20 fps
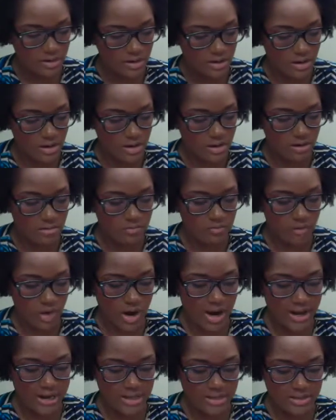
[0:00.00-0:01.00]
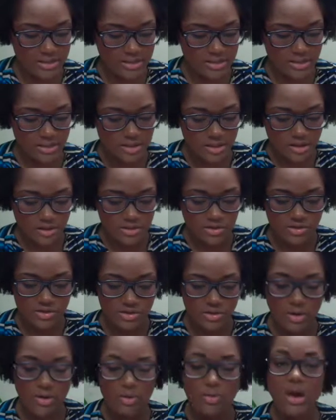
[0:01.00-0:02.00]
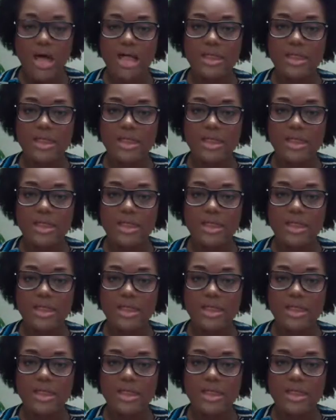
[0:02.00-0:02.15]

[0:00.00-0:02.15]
All right. So